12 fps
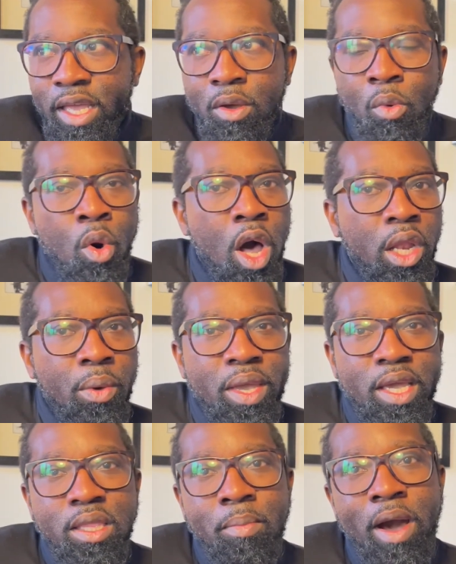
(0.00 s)
wallowing
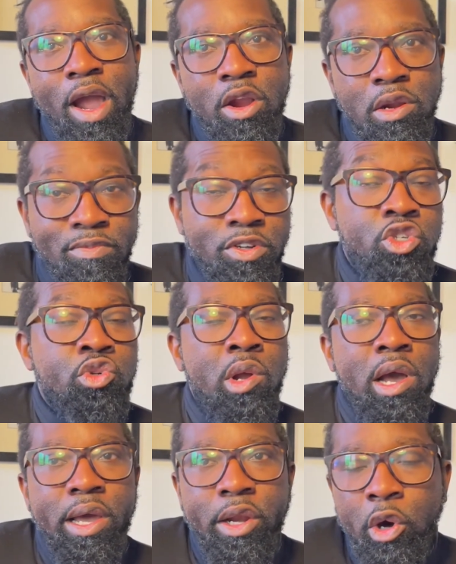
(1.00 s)
in the mire of a
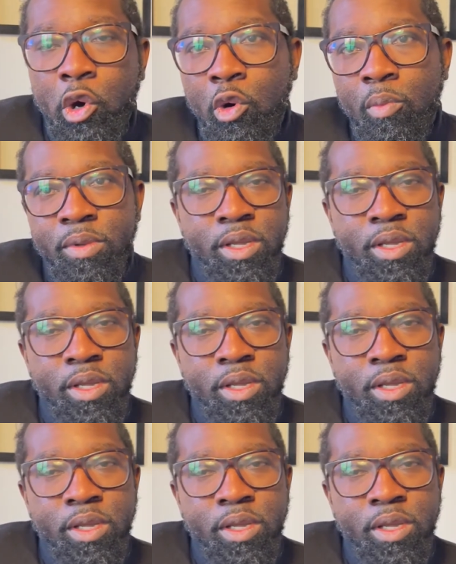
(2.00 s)
draw at home.